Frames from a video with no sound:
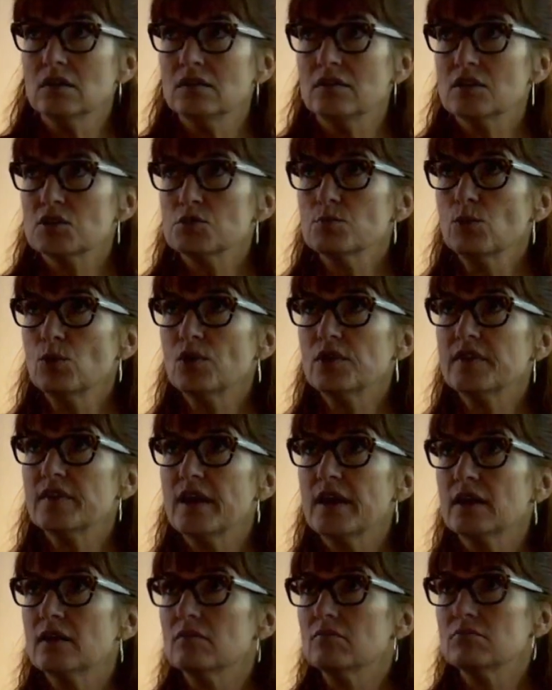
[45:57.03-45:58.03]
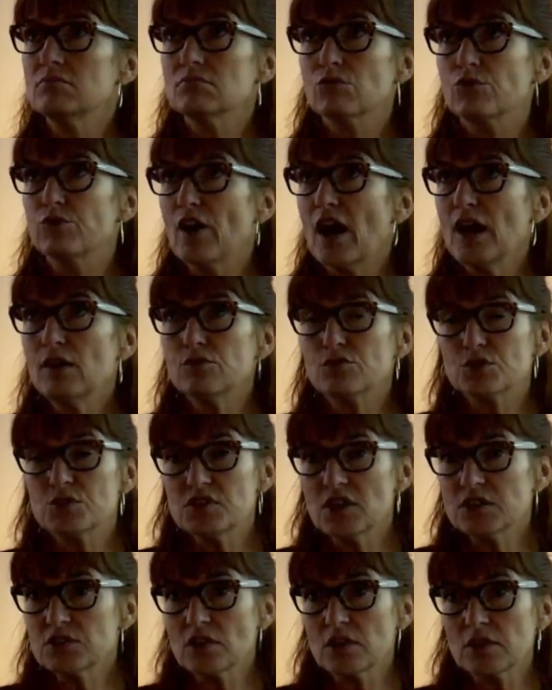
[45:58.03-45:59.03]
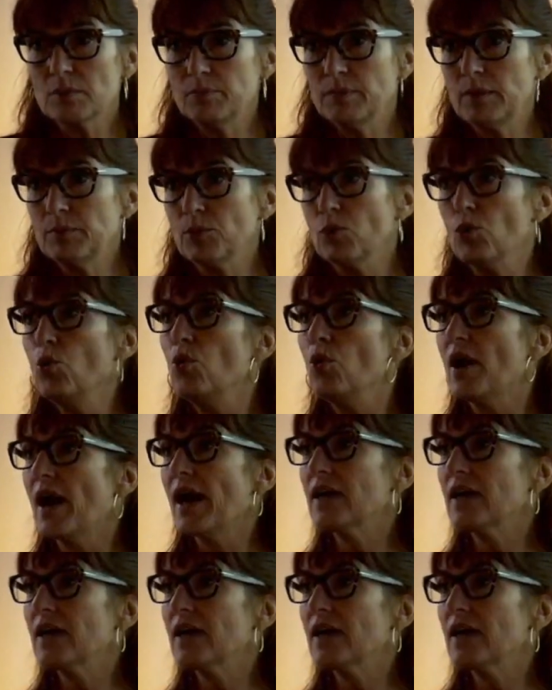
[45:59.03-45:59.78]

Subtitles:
There's more than 500 or 600 people who